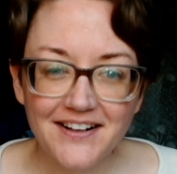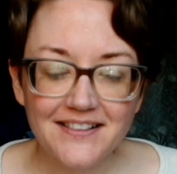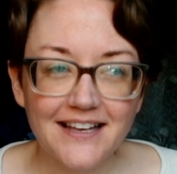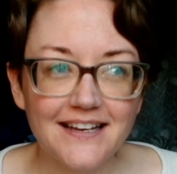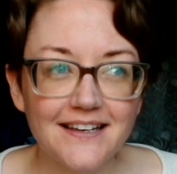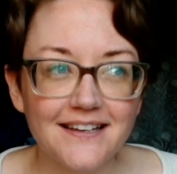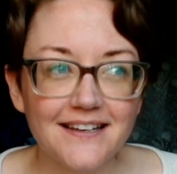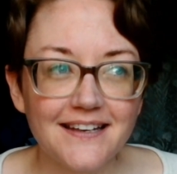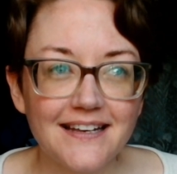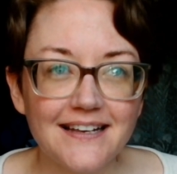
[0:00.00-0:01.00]
Like
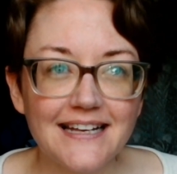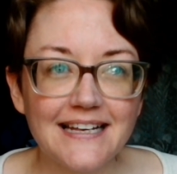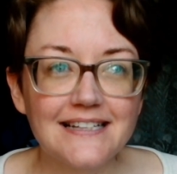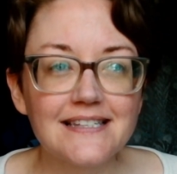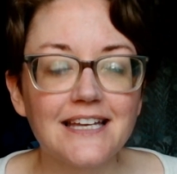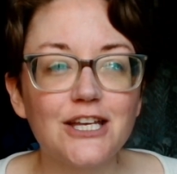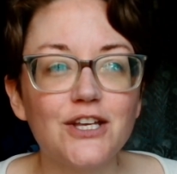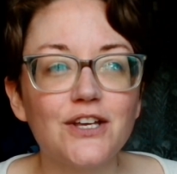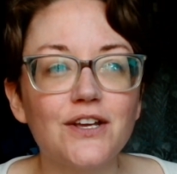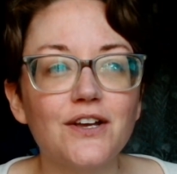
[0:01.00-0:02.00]
it's like
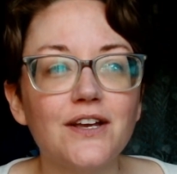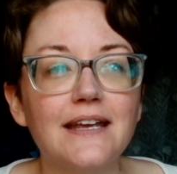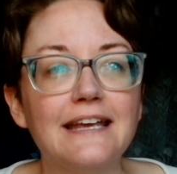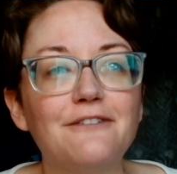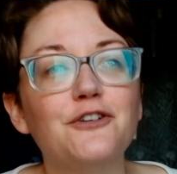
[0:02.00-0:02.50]
if